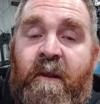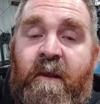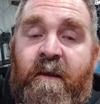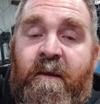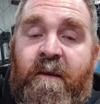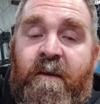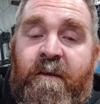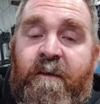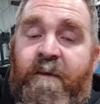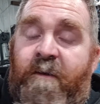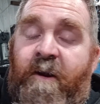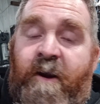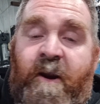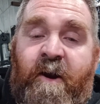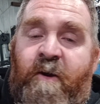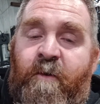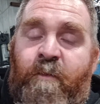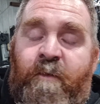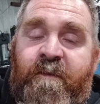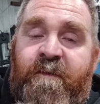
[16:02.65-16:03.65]
yeah, I
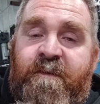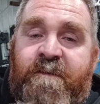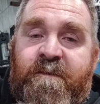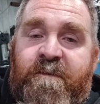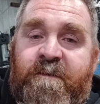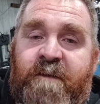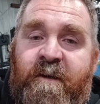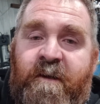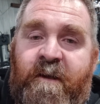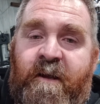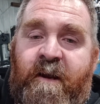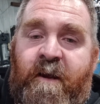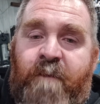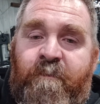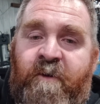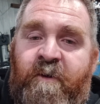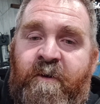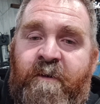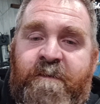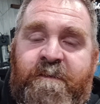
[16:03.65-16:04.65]
don't know when this is going to get
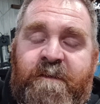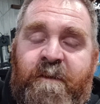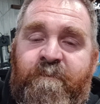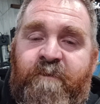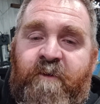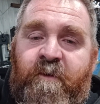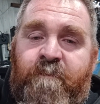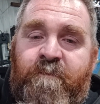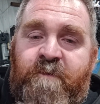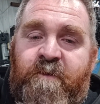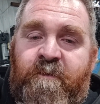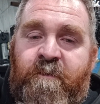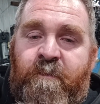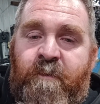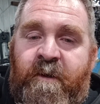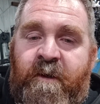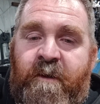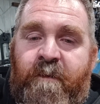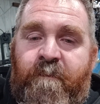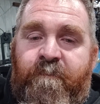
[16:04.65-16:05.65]
uploaded, sometime during the
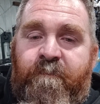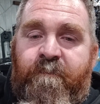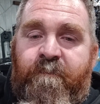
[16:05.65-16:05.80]
week.